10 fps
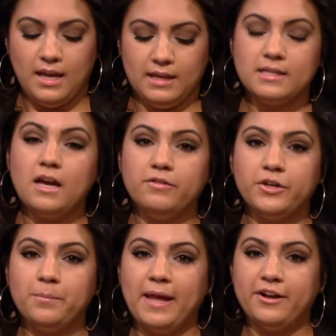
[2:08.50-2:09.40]
In
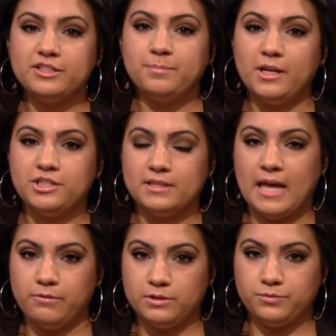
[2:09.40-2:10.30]
Governor Baker's budget
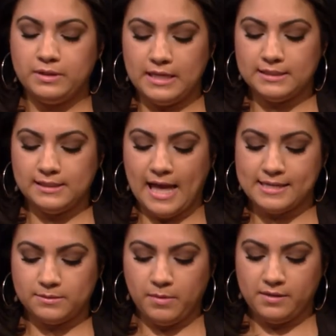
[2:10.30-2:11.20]
that was released
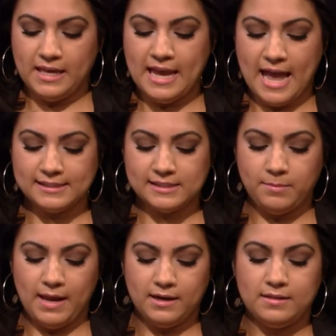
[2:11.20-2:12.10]
last month, he
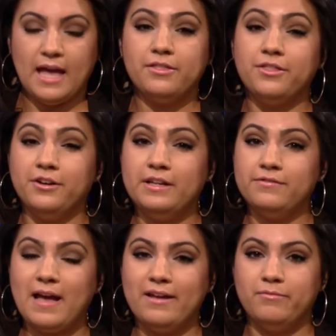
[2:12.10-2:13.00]
estimated that
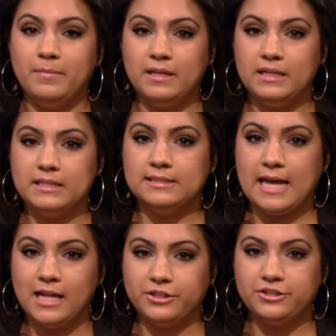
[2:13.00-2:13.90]
$35 million
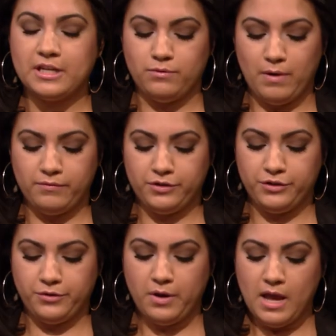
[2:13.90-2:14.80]
in
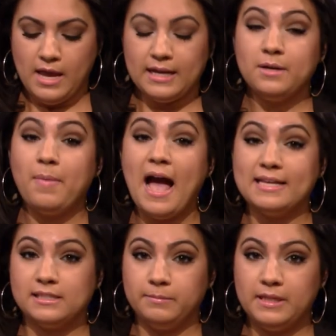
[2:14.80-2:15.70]
revenue can
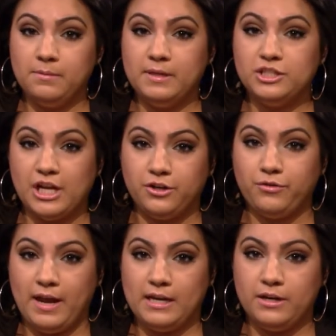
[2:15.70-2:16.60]
possibly be
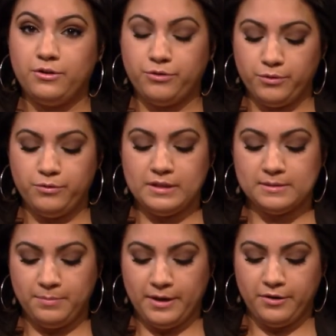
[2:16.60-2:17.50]
generated through
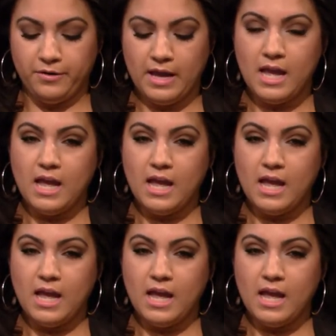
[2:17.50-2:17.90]
this bill.